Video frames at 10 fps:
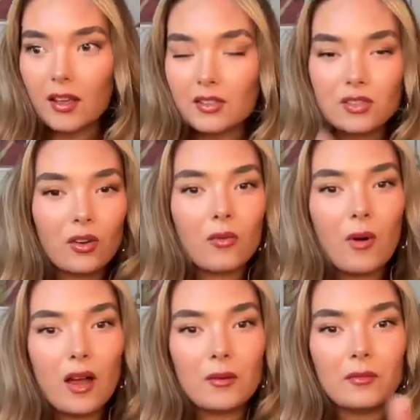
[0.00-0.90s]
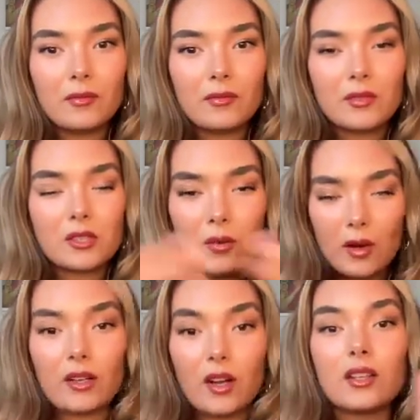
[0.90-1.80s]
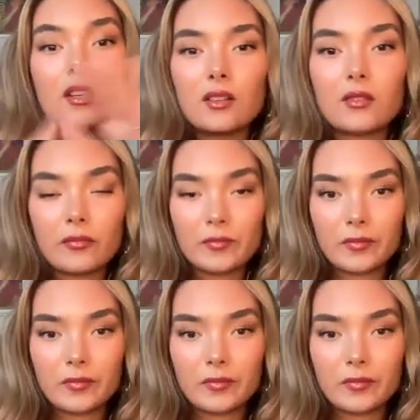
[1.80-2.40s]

So why not you?